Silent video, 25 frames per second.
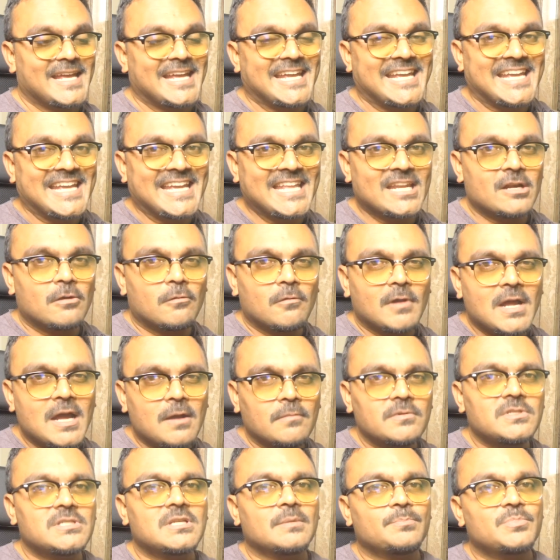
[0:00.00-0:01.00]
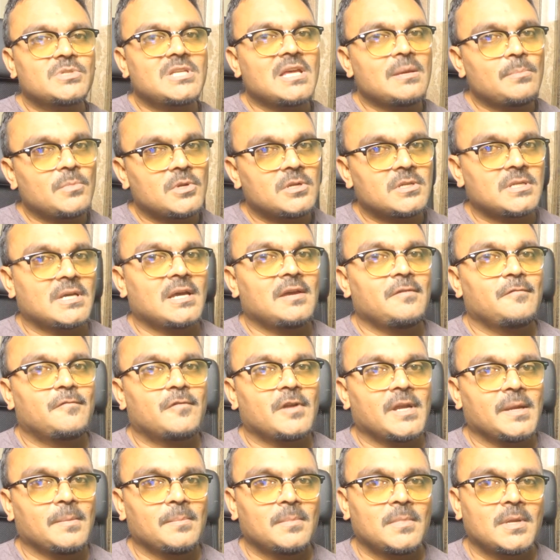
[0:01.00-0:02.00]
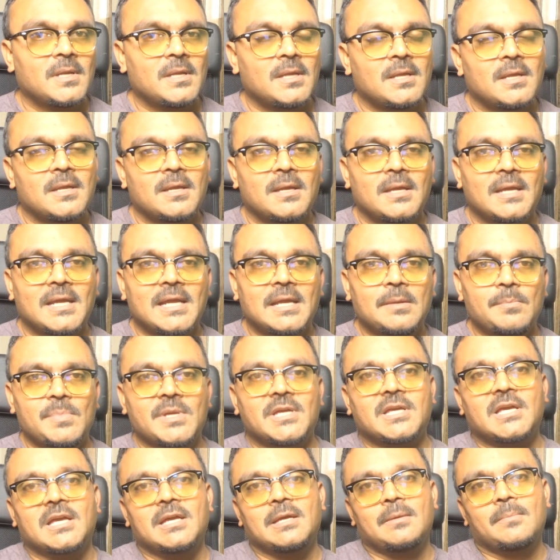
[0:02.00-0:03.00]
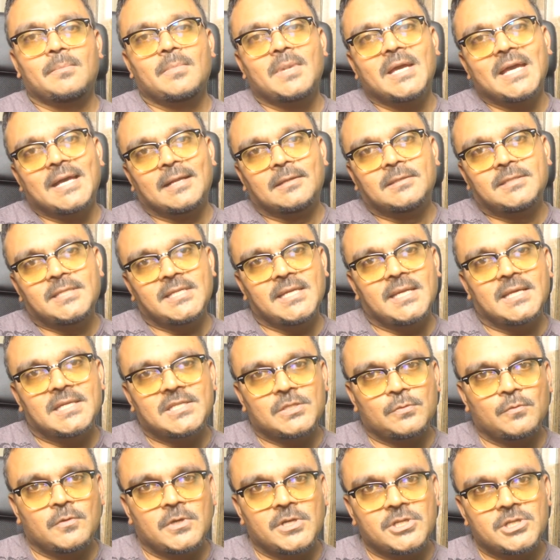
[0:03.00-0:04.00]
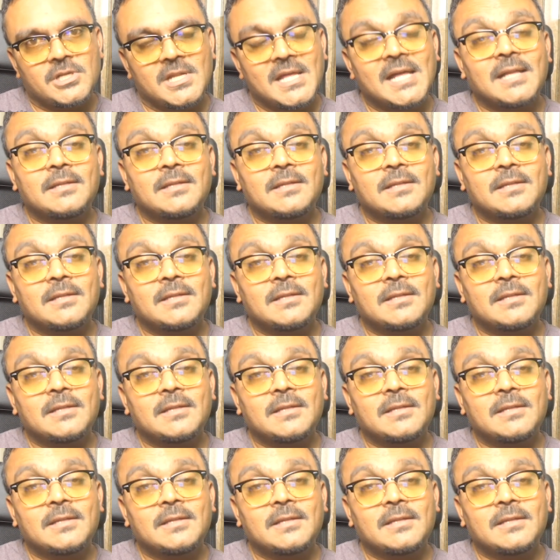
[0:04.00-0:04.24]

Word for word: In around September timeframe, it became LTS version.